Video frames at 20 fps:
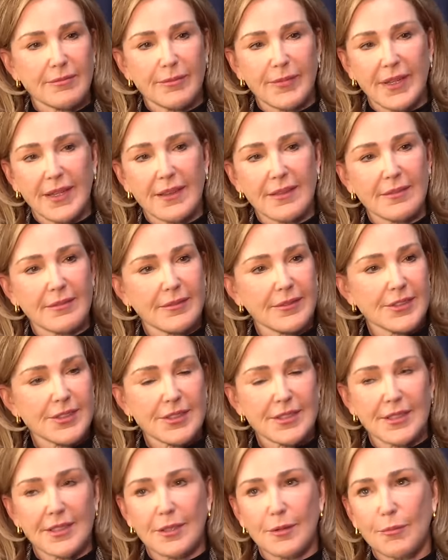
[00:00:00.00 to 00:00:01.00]
in
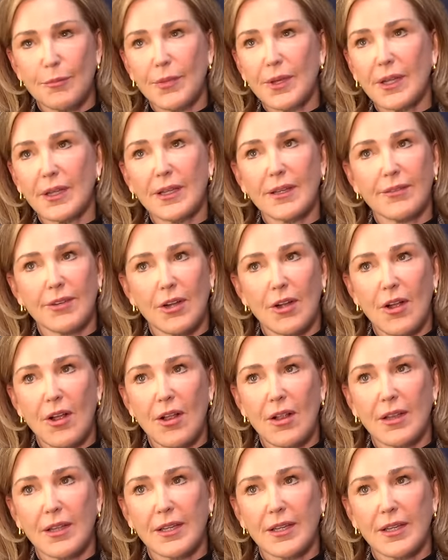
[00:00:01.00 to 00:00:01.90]
just in the middle of it all.